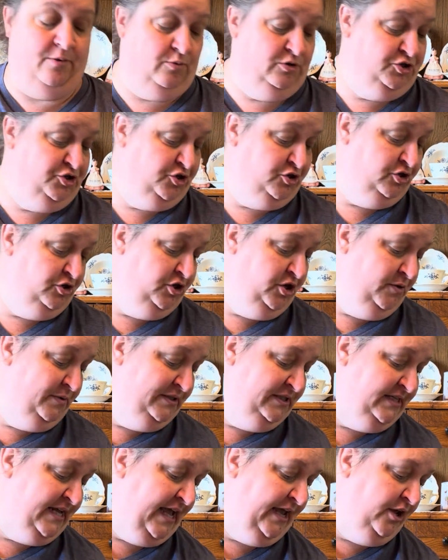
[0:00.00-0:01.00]
What you're going to do
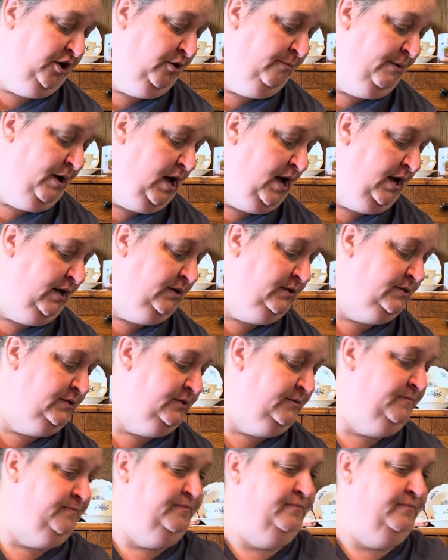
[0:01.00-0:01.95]
is take your box.